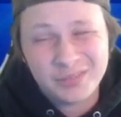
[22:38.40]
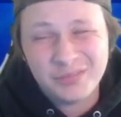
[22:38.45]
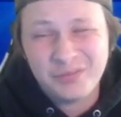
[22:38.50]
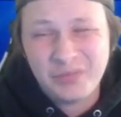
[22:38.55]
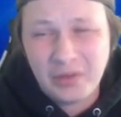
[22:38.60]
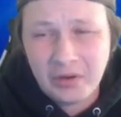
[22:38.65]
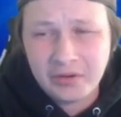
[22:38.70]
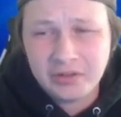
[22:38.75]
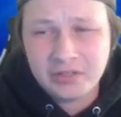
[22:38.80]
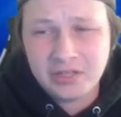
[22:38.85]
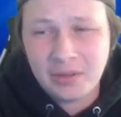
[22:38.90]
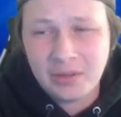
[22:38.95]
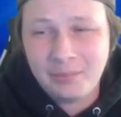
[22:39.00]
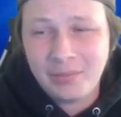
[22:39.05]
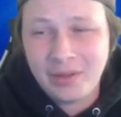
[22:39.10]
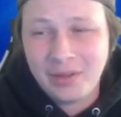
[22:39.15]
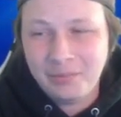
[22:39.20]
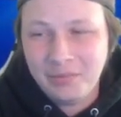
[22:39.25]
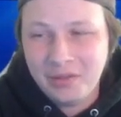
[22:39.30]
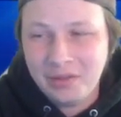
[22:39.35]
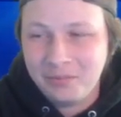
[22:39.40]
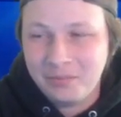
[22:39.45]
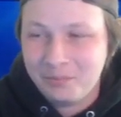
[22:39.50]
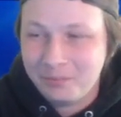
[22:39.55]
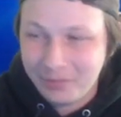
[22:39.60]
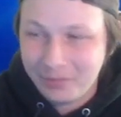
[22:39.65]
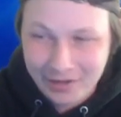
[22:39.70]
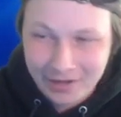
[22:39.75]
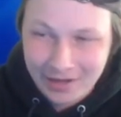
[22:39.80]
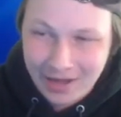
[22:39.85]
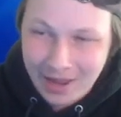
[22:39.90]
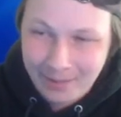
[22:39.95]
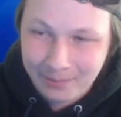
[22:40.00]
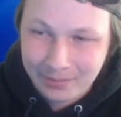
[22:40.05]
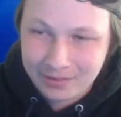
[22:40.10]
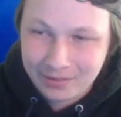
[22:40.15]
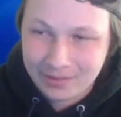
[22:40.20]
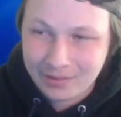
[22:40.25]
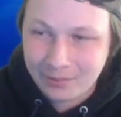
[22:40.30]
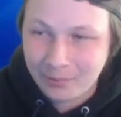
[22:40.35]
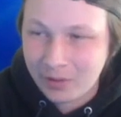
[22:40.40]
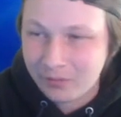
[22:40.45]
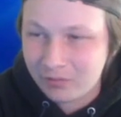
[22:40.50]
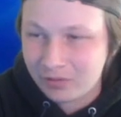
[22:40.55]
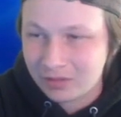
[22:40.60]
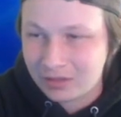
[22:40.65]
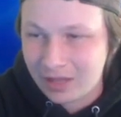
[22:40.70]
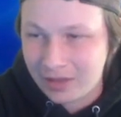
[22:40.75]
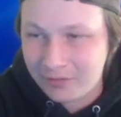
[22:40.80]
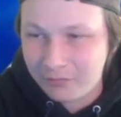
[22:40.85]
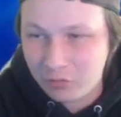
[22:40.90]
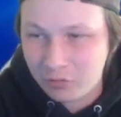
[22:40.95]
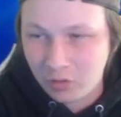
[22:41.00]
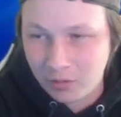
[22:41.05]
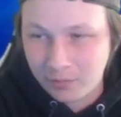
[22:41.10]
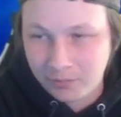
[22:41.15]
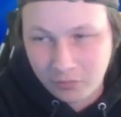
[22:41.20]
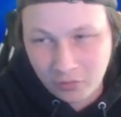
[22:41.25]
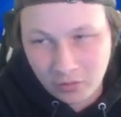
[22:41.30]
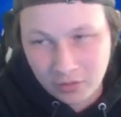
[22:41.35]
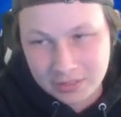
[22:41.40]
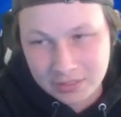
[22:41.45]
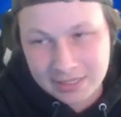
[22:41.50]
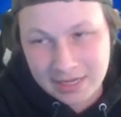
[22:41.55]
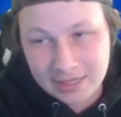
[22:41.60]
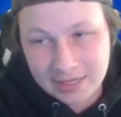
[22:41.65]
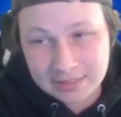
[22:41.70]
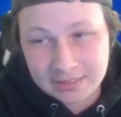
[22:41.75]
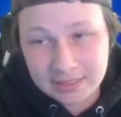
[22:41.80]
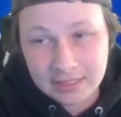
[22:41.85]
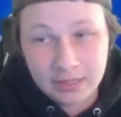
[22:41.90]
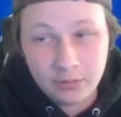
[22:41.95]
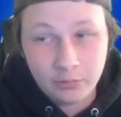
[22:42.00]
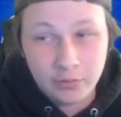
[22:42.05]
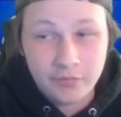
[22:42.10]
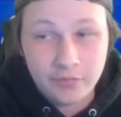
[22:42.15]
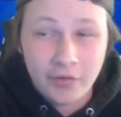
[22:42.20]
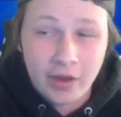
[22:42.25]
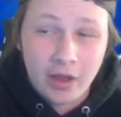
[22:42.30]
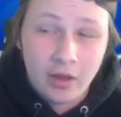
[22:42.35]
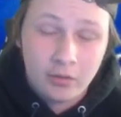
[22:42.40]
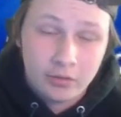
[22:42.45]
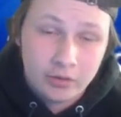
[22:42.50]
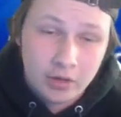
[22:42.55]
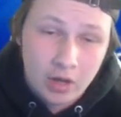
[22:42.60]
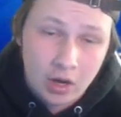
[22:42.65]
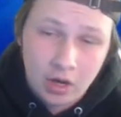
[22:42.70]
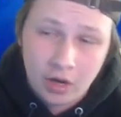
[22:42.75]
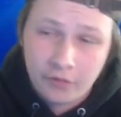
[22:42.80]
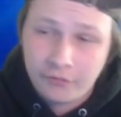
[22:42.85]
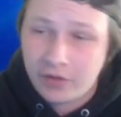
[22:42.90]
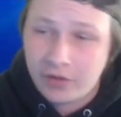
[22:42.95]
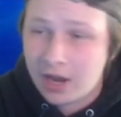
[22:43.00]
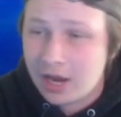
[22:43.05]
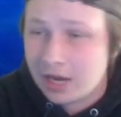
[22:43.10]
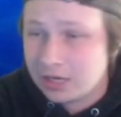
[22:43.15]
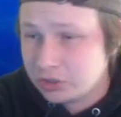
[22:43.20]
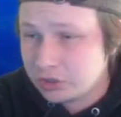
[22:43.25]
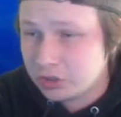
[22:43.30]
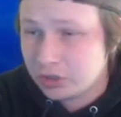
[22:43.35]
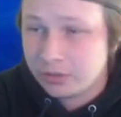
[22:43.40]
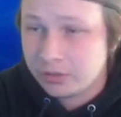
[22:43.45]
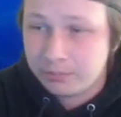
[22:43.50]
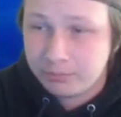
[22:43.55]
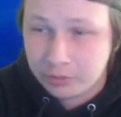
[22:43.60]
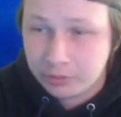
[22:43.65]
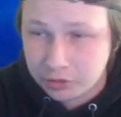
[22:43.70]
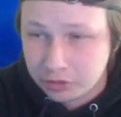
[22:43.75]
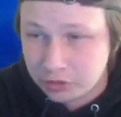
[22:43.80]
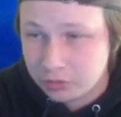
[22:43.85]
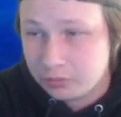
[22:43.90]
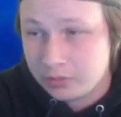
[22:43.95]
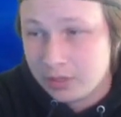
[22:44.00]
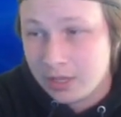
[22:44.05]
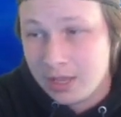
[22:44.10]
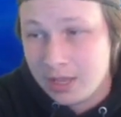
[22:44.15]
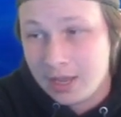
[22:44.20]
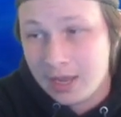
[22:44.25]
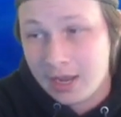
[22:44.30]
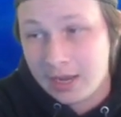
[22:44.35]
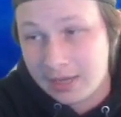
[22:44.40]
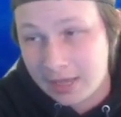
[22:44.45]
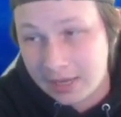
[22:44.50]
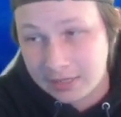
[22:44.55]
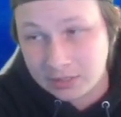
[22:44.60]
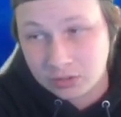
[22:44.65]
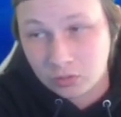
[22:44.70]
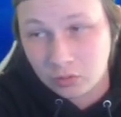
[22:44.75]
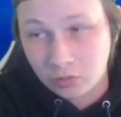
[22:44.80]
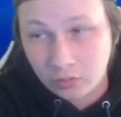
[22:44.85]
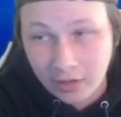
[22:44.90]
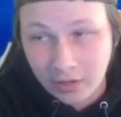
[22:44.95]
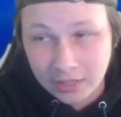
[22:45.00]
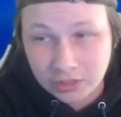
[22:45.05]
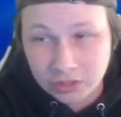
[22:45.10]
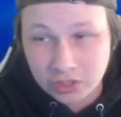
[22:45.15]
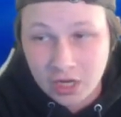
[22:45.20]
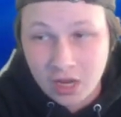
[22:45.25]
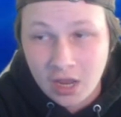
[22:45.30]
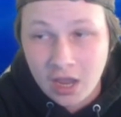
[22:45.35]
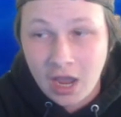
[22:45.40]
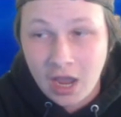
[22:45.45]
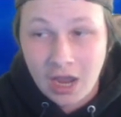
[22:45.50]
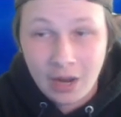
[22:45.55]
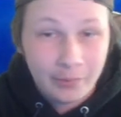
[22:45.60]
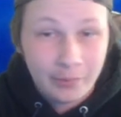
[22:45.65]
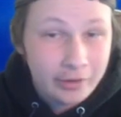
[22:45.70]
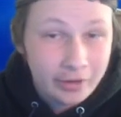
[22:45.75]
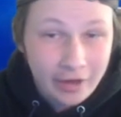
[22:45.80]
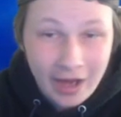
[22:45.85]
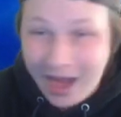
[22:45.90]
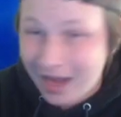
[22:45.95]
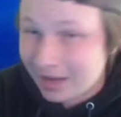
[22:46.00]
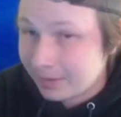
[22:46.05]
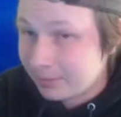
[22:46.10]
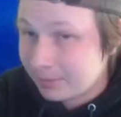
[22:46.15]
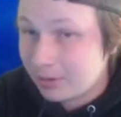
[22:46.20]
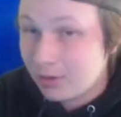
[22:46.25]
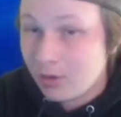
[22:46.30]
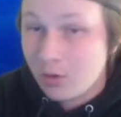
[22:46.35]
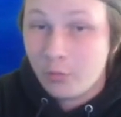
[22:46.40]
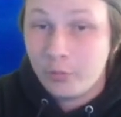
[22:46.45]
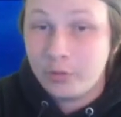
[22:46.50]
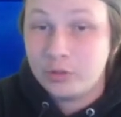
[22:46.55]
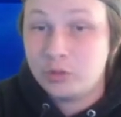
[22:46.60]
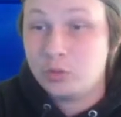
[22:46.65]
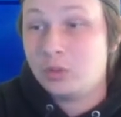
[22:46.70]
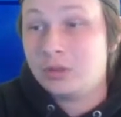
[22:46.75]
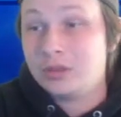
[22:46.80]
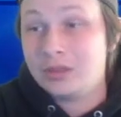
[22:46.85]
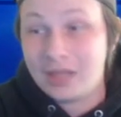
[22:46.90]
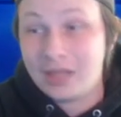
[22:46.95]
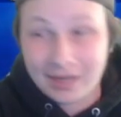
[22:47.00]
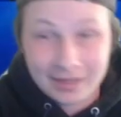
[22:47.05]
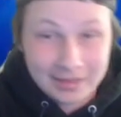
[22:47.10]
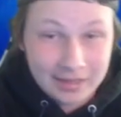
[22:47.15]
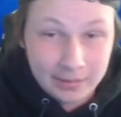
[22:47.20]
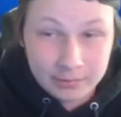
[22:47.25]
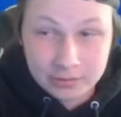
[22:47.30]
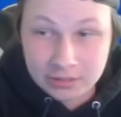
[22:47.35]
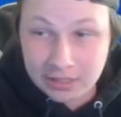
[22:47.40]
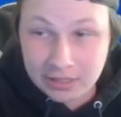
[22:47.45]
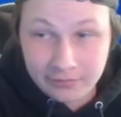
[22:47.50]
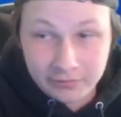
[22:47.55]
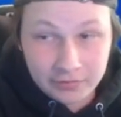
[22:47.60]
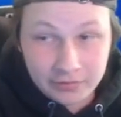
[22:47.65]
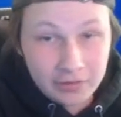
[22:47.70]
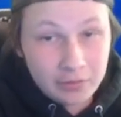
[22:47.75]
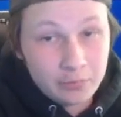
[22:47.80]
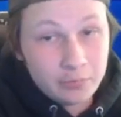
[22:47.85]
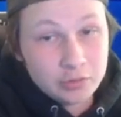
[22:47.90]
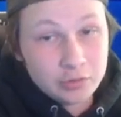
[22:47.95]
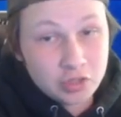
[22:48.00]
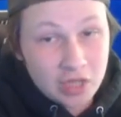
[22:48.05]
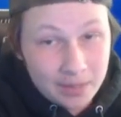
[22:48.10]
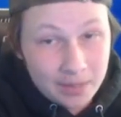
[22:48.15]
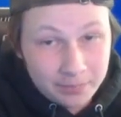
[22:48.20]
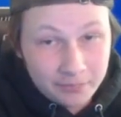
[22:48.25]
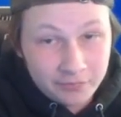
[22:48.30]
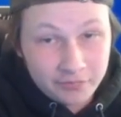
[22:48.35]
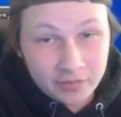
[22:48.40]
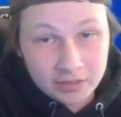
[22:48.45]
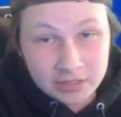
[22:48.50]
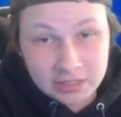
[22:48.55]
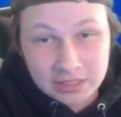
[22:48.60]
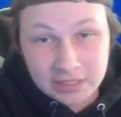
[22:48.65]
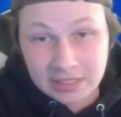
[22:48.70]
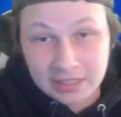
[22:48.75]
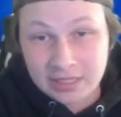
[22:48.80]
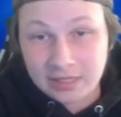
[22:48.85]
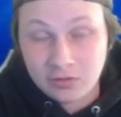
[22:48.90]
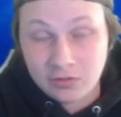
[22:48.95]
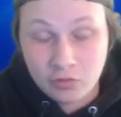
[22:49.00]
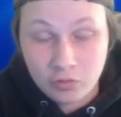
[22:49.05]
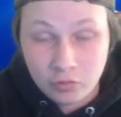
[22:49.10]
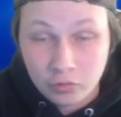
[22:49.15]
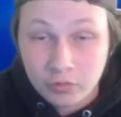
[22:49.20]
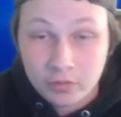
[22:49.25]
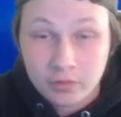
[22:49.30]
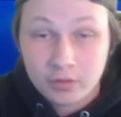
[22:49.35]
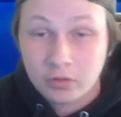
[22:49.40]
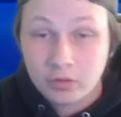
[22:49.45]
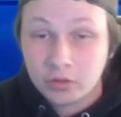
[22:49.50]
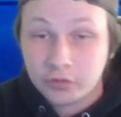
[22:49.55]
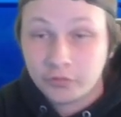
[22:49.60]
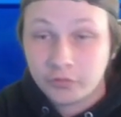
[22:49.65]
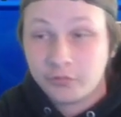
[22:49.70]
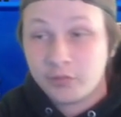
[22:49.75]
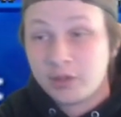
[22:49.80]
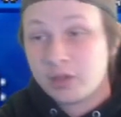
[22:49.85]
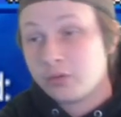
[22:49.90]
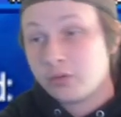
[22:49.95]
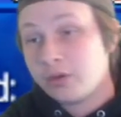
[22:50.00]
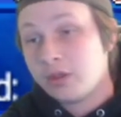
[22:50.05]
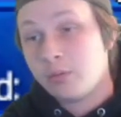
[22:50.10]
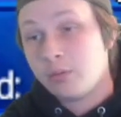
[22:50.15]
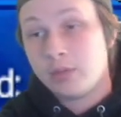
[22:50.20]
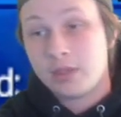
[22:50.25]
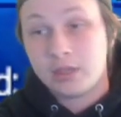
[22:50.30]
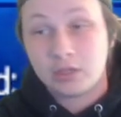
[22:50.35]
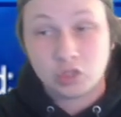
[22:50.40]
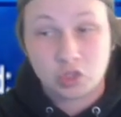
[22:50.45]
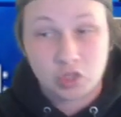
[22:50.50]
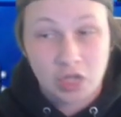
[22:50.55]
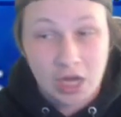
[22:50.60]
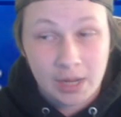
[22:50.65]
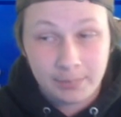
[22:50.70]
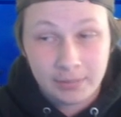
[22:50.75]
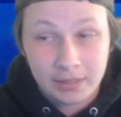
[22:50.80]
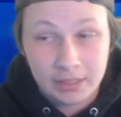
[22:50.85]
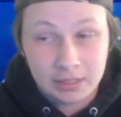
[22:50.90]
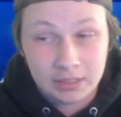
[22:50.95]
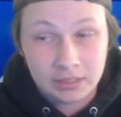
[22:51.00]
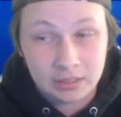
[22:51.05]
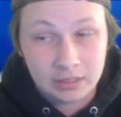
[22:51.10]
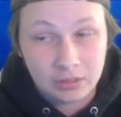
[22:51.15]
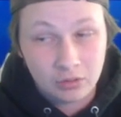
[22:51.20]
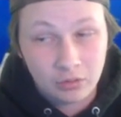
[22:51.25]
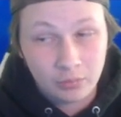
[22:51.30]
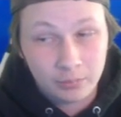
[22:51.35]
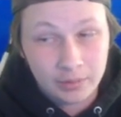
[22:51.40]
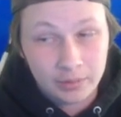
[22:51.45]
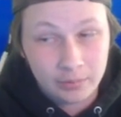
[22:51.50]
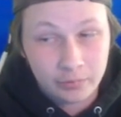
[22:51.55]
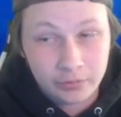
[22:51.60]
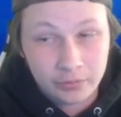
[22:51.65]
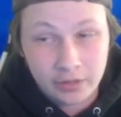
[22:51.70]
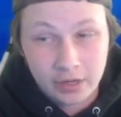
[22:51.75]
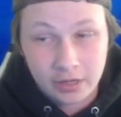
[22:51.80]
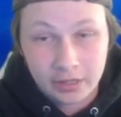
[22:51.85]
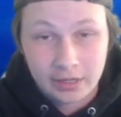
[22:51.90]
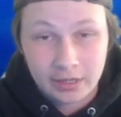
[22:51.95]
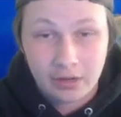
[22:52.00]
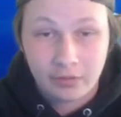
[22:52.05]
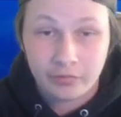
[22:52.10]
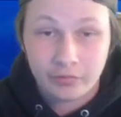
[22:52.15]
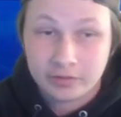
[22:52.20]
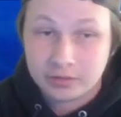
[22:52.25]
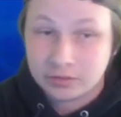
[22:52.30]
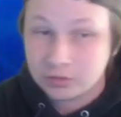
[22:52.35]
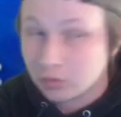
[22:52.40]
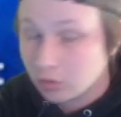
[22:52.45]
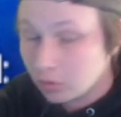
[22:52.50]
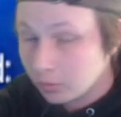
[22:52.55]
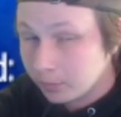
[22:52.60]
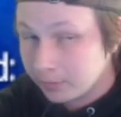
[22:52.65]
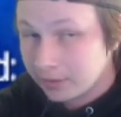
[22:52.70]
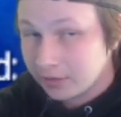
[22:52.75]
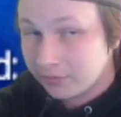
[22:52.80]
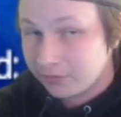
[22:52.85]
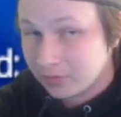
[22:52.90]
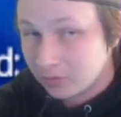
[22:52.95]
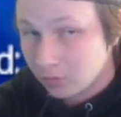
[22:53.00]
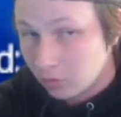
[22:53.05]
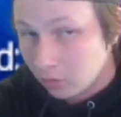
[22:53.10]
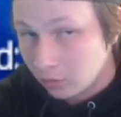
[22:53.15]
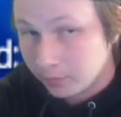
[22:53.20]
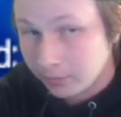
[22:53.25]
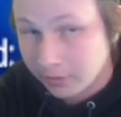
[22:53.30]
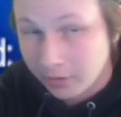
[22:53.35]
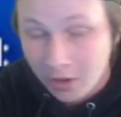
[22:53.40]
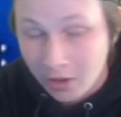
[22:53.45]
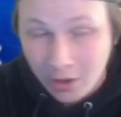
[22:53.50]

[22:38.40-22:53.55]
very dumb by me, but it happens. Then we have a Life Orb for attacks, uh, Weavile, Knock Off, Ice Shard, Pursuit, and Icicle Crash. Uh, we are adamant. We do a lot of damage to everything. We trap a Victini as soon as it goes for V-Create. We can trap it and, you know, be able to knock it out unless it's Colbur. And if it's Colbur,